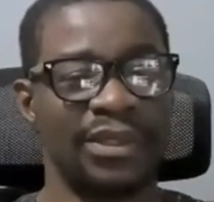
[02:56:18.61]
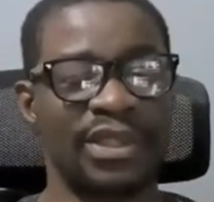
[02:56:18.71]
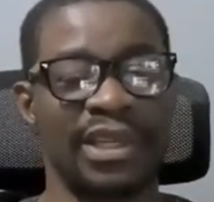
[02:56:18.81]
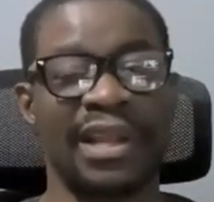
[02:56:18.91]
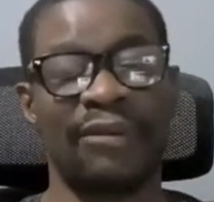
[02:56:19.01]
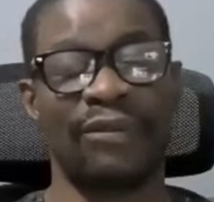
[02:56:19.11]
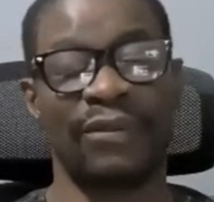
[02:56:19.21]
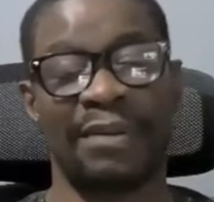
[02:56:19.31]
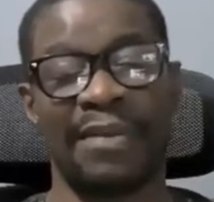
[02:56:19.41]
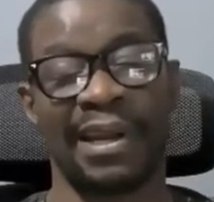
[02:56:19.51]
you see now,
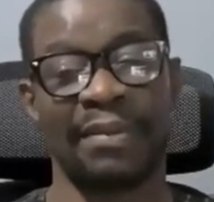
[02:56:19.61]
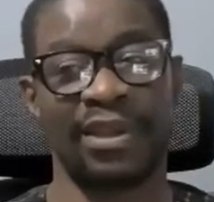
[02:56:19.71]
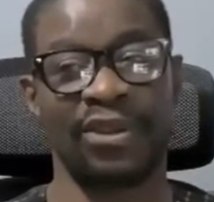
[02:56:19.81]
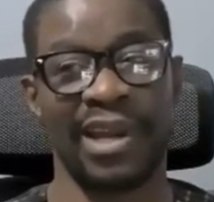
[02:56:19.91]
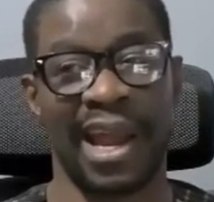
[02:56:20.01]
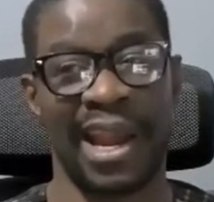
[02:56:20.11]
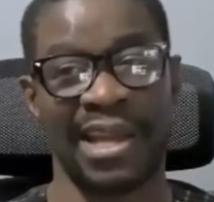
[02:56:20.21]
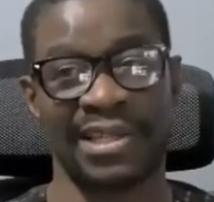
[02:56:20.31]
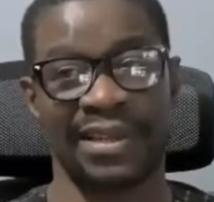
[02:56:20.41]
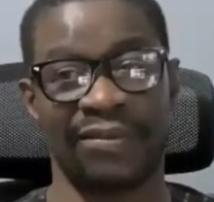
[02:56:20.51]
Fulama, they make you
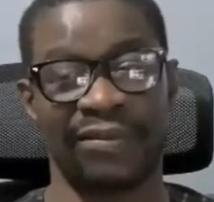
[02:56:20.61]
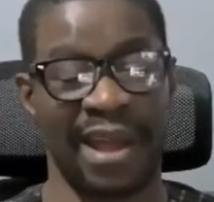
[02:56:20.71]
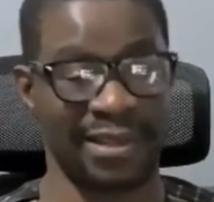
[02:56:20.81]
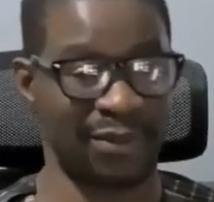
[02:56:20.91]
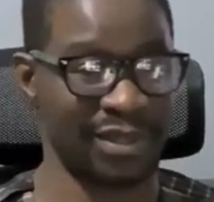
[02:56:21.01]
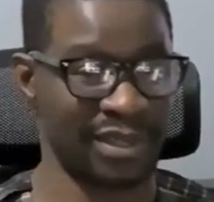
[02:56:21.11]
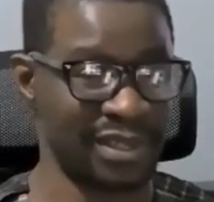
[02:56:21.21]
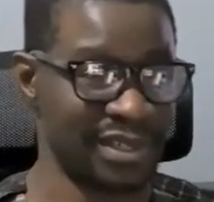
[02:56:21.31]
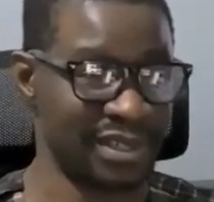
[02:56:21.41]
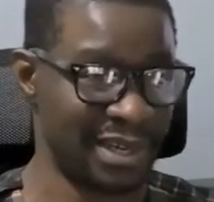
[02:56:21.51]
realize say flask was
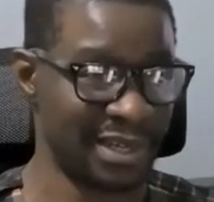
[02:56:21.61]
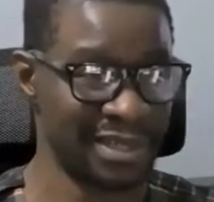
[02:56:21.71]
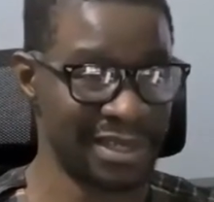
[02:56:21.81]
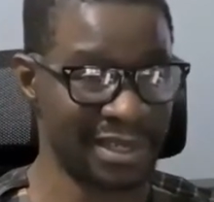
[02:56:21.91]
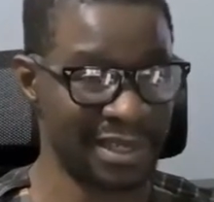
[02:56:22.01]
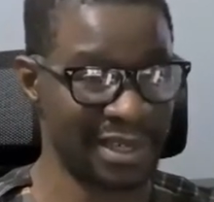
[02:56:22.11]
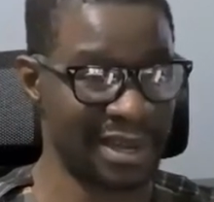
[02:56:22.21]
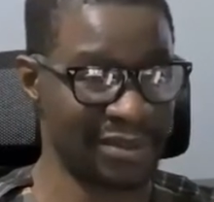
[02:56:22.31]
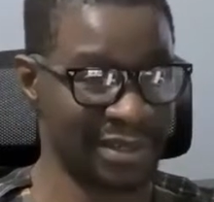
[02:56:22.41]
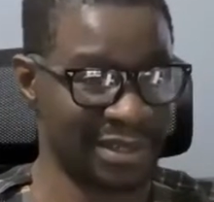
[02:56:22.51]
essential in certain
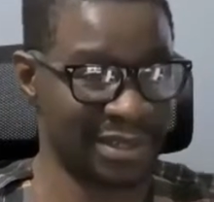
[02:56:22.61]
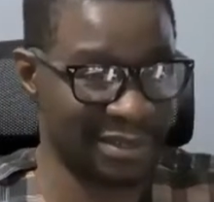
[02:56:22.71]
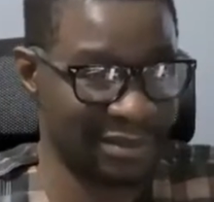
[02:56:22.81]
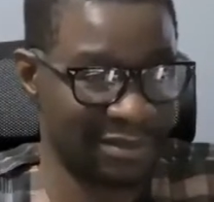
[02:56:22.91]
houses.